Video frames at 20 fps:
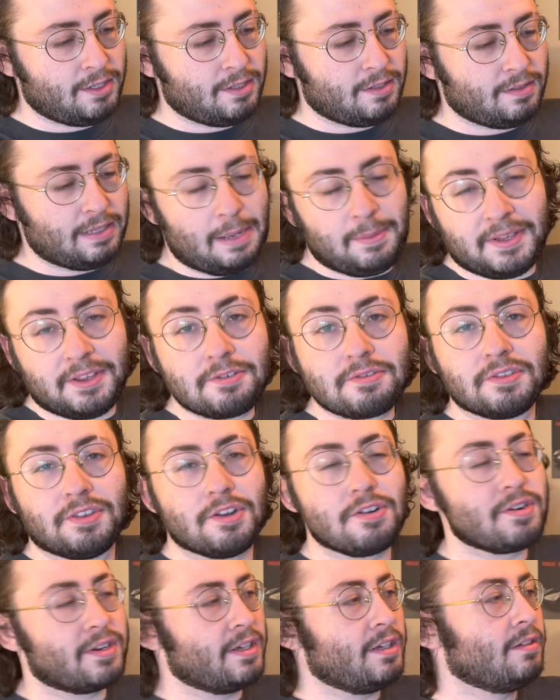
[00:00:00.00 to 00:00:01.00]
I mean, they're
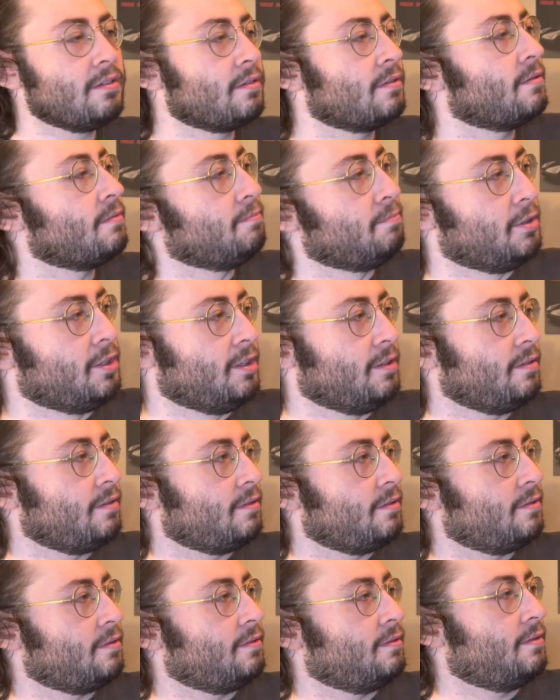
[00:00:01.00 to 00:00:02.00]
dirty, but
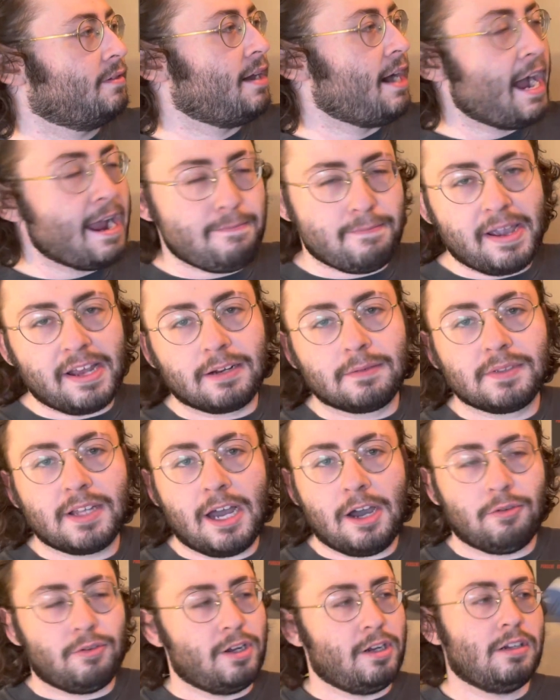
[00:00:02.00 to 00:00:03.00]
I made them
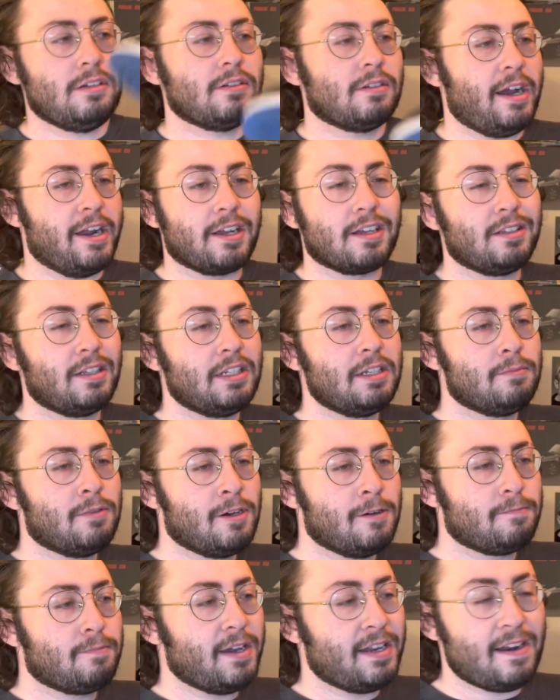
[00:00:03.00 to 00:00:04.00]
that way. I cleaned them
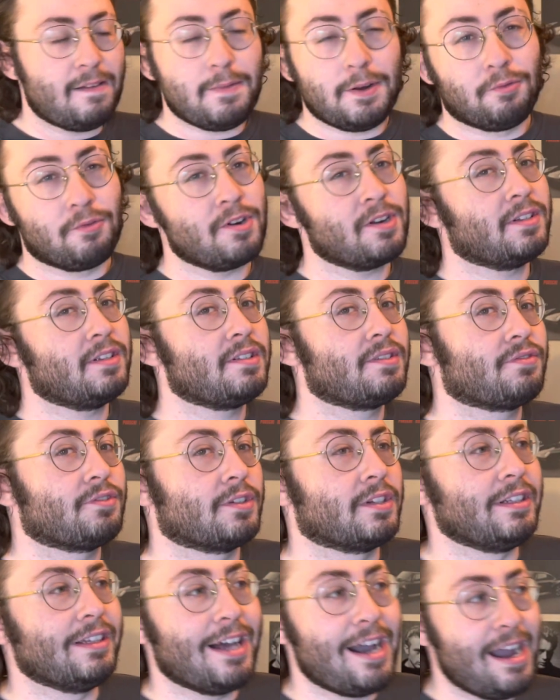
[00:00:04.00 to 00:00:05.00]
up, and I've been wearing these for
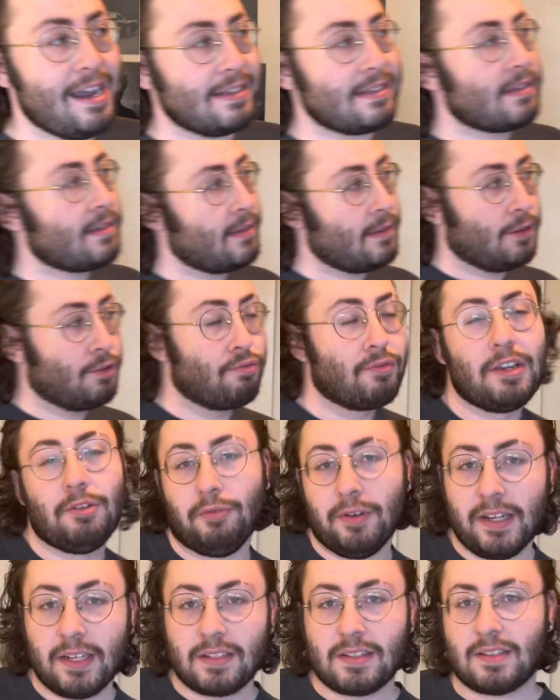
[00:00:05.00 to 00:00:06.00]
the last 3
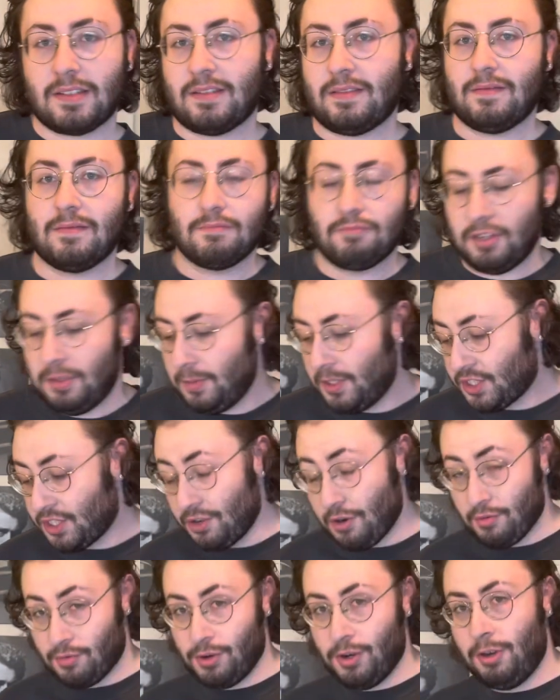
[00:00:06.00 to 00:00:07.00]
weeks, pretty much in
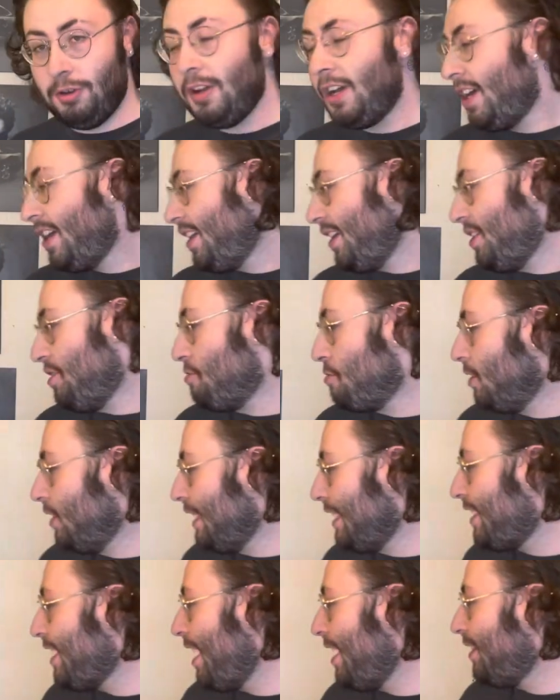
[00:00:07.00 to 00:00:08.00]
a row. You really
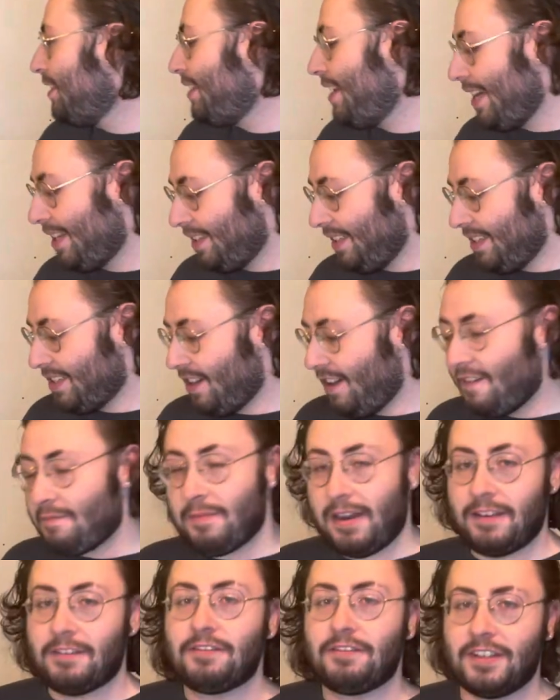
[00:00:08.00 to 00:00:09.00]
can't take these off
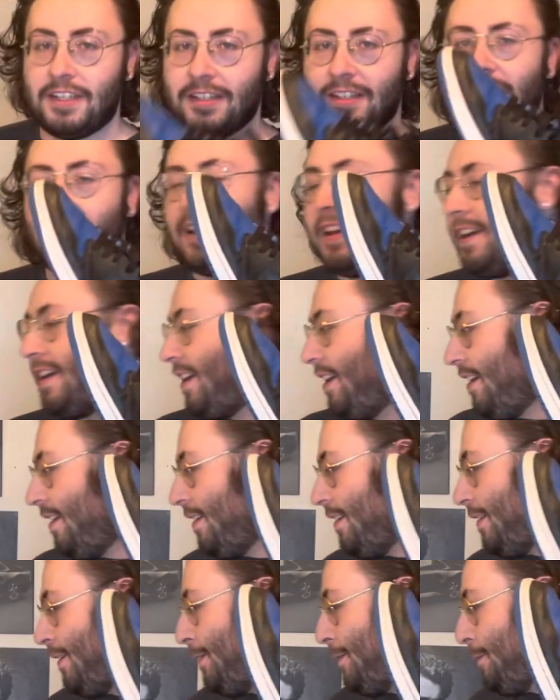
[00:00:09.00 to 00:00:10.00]
my feet.
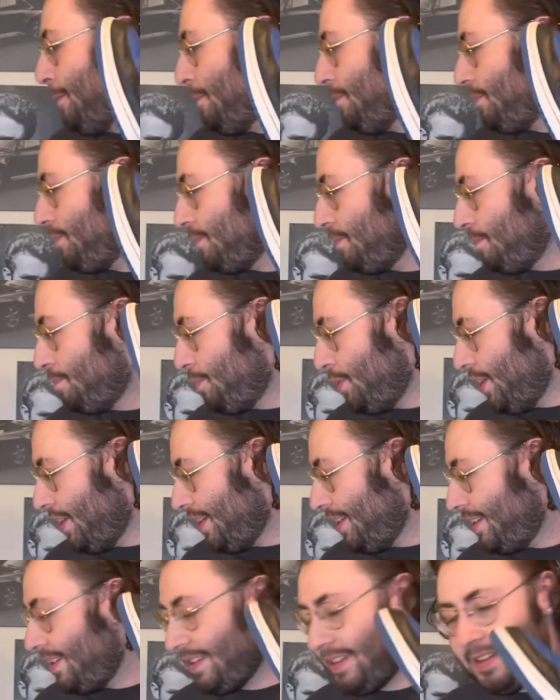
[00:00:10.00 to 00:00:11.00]
But
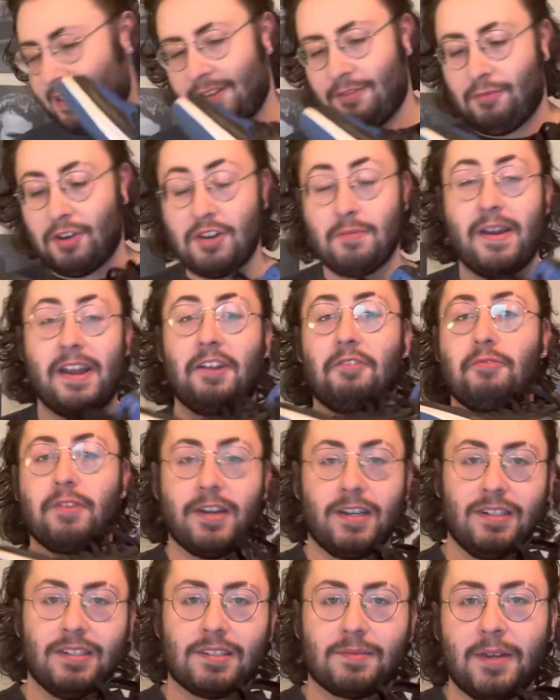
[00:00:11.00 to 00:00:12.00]
one of my
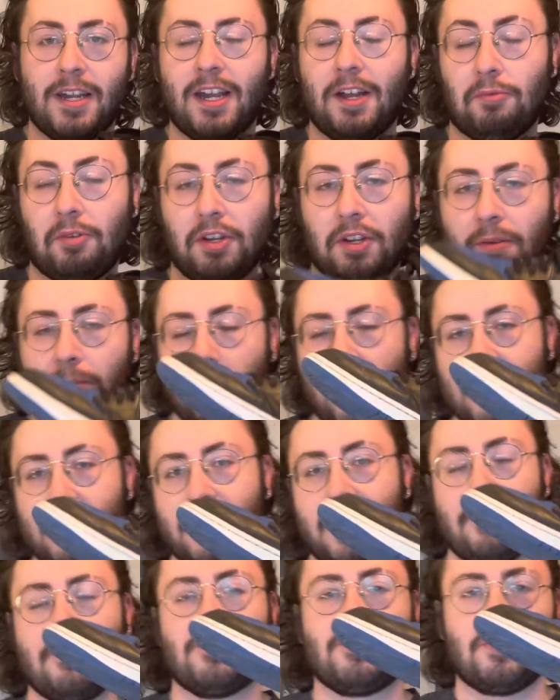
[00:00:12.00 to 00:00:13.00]
grails, man, one of the best
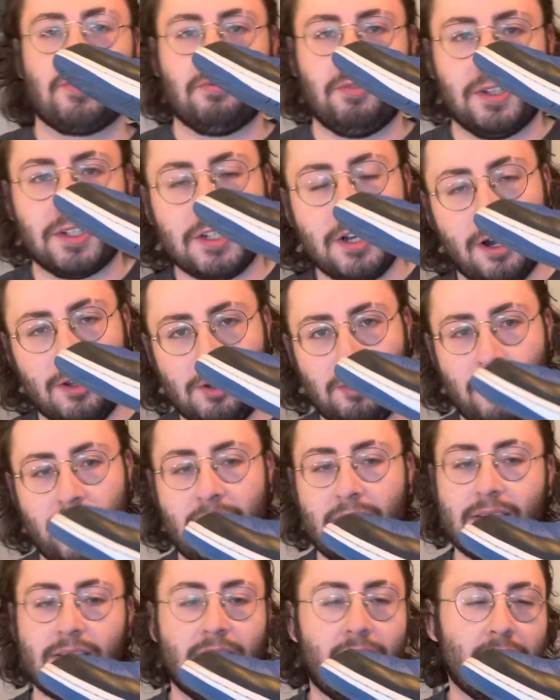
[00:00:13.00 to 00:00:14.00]
Air Jordan 1
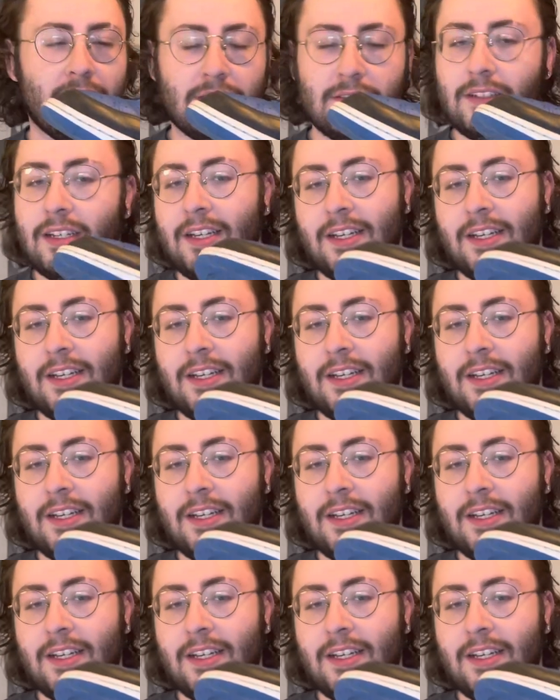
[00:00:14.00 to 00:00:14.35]
colorways, and